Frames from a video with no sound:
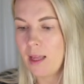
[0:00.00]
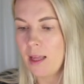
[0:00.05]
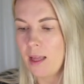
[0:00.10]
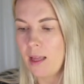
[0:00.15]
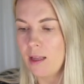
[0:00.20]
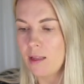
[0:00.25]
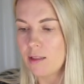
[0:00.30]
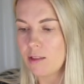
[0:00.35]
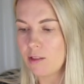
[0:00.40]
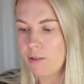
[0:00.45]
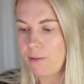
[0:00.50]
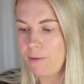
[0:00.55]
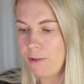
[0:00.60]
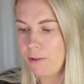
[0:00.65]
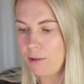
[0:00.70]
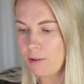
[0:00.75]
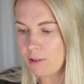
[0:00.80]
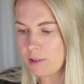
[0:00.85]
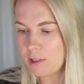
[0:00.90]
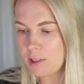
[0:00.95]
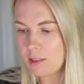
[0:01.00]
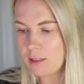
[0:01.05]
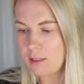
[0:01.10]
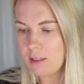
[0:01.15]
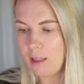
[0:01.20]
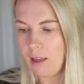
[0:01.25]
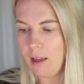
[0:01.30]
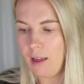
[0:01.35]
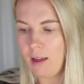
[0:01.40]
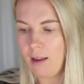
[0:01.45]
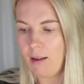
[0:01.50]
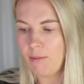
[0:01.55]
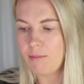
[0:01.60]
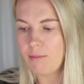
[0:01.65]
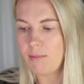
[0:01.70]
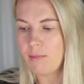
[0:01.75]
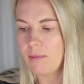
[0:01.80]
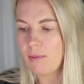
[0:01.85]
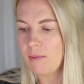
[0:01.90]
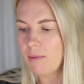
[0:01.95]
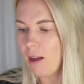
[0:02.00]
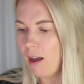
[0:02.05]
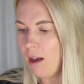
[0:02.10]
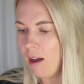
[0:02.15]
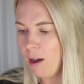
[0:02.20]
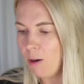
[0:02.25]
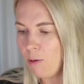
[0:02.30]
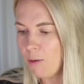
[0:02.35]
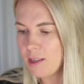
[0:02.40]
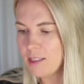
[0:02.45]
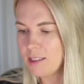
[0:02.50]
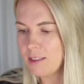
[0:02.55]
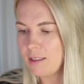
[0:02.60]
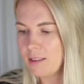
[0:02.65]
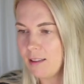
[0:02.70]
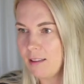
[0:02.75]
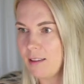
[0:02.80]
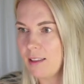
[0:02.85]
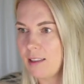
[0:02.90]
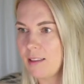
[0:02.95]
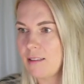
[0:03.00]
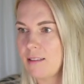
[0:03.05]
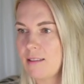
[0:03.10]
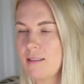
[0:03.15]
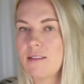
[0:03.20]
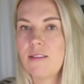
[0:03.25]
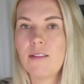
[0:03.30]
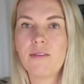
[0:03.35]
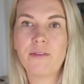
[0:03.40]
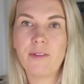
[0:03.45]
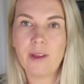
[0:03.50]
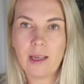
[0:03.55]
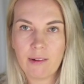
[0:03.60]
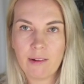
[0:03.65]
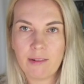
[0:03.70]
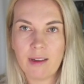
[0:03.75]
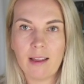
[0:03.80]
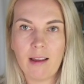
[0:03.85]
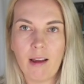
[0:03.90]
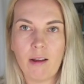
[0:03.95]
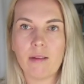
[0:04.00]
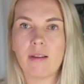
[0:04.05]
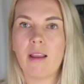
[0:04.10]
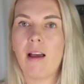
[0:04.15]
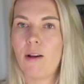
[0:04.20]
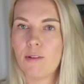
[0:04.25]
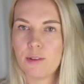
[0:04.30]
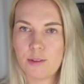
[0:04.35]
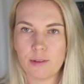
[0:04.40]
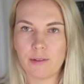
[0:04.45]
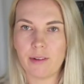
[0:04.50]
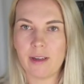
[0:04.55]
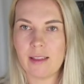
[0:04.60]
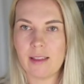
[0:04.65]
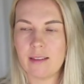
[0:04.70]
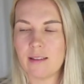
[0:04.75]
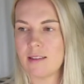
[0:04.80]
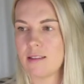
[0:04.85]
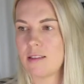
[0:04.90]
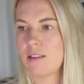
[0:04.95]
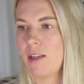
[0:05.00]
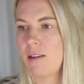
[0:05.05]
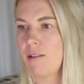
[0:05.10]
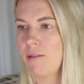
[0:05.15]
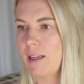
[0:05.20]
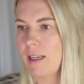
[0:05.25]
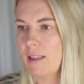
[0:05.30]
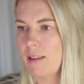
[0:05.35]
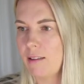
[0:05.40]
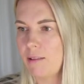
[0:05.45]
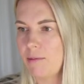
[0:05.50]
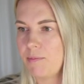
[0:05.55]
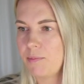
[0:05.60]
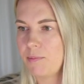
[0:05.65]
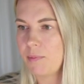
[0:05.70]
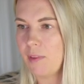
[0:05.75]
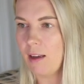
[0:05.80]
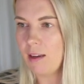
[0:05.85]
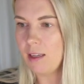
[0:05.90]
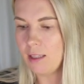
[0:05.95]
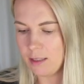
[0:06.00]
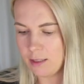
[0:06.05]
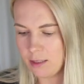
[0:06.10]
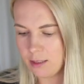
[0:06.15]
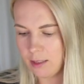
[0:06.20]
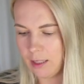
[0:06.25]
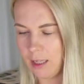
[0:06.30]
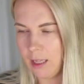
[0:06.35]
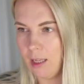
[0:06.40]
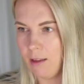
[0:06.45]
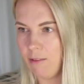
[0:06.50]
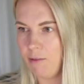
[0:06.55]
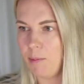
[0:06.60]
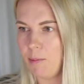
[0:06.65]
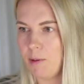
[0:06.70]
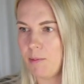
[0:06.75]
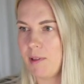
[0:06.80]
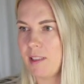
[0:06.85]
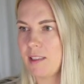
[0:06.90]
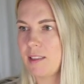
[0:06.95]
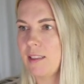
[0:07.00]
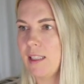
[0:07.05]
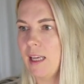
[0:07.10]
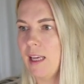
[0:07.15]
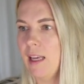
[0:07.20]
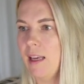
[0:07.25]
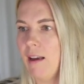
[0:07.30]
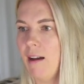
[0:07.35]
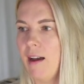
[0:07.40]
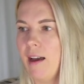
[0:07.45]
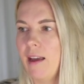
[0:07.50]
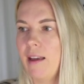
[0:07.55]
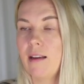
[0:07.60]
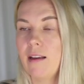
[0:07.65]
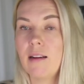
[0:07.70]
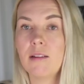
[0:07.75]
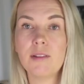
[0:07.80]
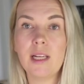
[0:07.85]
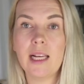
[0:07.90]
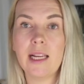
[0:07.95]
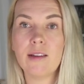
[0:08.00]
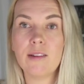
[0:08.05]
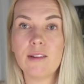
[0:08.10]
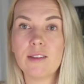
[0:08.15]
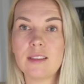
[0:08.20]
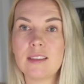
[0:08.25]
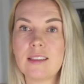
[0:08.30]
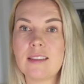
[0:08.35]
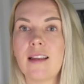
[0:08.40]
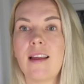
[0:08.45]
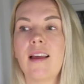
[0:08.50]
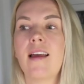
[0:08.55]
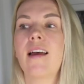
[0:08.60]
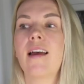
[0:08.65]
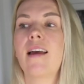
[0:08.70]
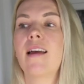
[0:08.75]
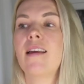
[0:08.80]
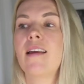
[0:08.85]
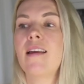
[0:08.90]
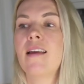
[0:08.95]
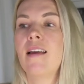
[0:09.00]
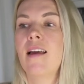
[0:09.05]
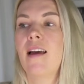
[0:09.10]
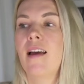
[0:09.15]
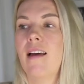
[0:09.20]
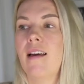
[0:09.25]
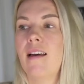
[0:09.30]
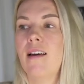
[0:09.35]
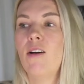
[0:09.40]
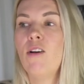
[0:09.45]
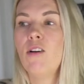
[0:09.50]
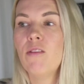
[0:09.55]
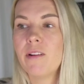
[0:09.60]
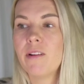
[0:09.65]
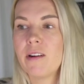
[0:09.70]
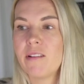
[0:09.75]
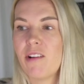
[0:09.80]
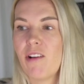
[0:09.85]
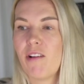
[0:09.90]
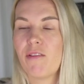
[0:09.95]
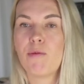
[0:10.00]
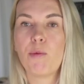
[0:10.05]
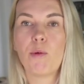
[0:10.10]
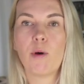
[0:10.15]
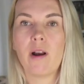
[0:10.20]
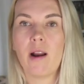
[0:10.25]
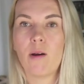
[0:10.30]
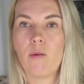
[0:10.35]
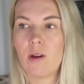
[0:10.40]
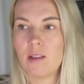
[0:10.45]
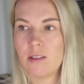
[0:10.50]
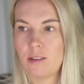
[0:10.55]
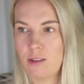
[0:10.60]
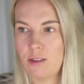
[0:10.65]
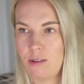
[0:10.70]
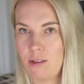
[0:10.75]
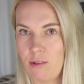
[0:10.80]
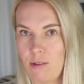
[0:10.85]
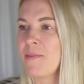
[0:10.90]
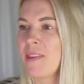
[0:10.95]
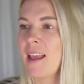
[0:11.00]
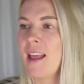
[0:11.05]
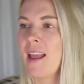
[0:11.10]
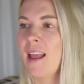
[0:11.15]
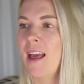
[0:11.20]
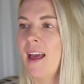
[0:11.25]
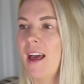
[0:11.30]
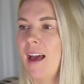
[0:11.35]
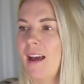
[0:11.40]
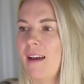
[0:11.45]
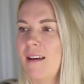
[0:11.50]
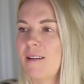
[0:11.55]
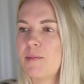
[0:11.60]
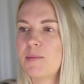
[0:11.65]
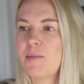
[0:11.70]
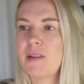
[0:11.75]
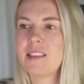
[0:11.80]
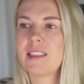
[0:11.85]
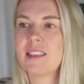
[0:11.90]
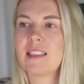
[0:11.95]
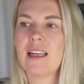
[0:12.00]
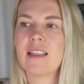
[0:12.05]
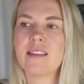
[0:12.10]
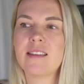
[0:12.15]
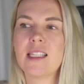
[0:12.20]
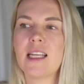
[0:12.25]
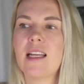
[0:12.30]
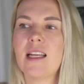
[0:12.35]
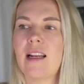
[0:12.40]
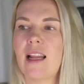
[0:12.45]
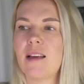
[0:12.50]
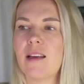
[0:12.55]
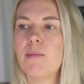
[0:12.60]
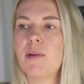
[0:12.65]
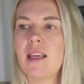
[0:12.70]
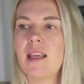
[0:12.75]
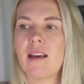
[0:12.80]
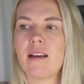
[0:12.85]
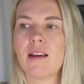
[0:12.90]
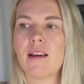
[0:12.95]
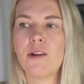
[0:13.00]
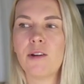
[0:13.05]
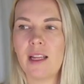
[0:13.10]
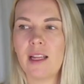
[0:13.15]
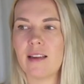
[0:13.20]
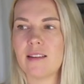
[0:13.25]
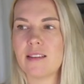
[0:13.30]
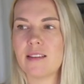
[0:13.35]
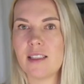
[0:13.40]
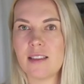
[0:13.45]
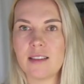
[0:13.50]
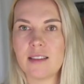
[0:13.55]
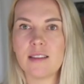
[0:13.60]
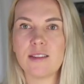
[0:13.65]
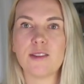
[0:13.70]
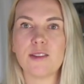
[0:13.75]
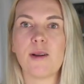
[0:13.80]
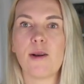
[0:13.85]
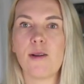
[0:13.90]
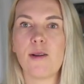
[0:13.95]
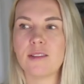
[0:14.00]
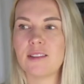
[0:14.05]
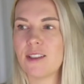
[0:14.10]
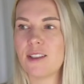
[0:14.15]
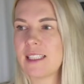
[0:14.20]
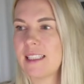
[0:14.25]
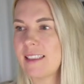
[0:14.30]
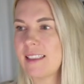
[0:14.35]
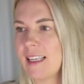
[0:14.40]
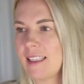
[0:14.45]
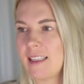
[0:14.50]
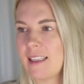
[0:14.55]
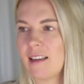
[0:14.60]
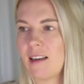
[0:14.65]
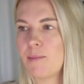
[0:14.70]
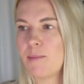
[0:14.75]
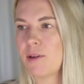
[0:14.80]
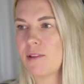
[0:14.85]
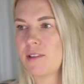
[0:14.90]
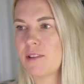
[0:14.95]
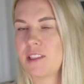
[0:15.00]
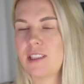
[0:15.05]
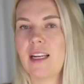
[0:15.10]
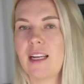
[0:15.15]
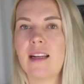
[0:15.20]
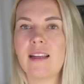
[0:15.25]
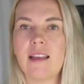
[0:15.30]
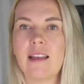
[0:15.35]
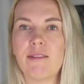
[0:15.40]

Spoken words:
So first, how I started figuring out how to create this generator. I just gave Perplexity AI a really good overview of what I want to do. But basically it's saying like be a coding assistant to a non-technical person and give